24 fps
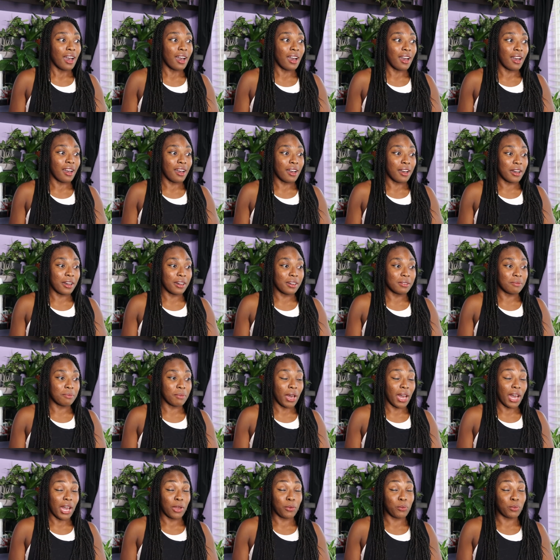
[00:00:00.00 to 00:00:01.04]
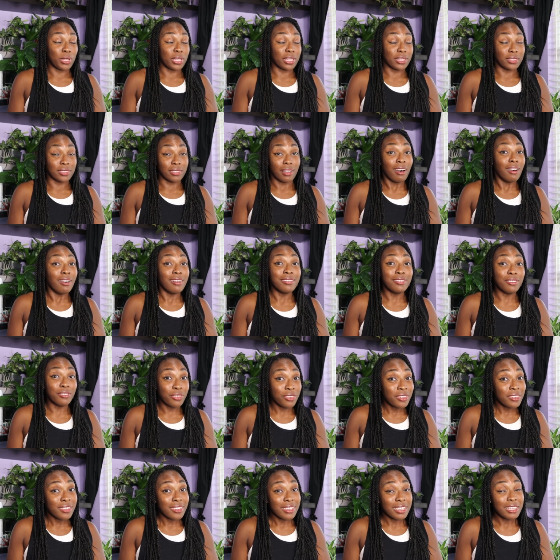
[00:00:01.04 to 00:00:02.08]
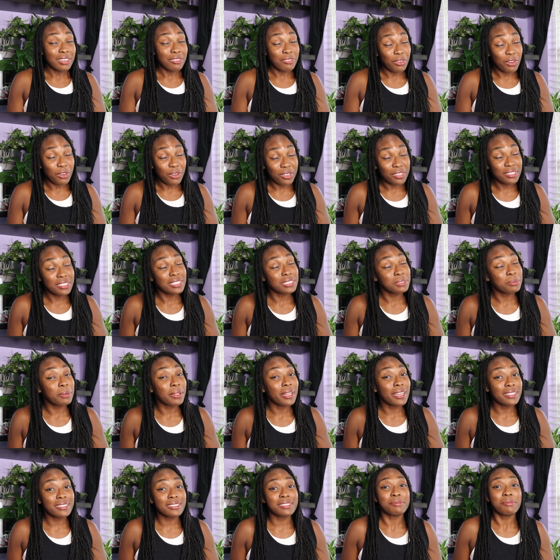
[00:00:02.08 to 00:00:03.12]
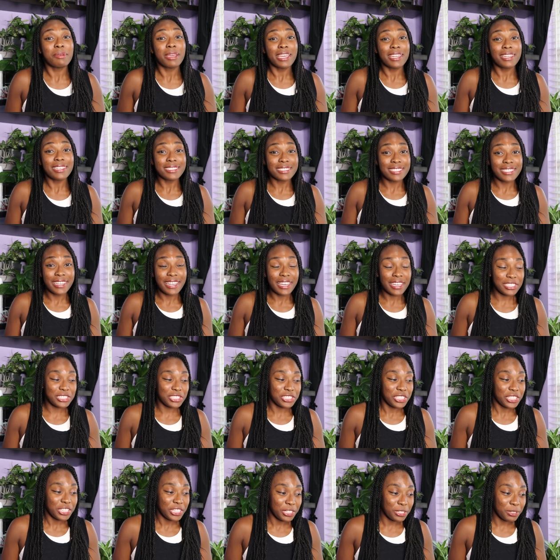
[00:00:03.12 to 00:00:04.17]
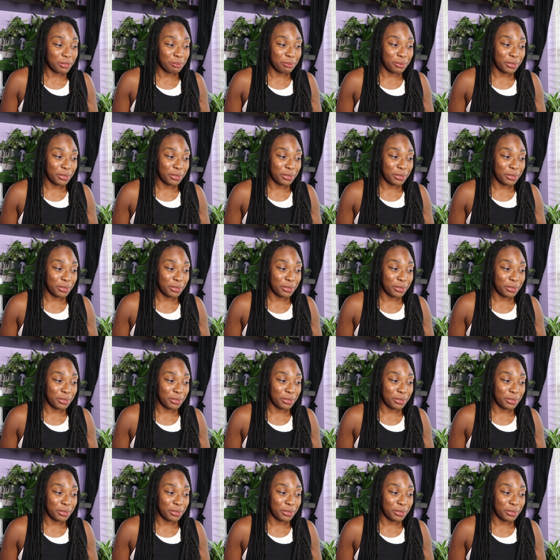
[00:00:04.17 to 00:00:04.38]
I would love if all these plants made it to next year,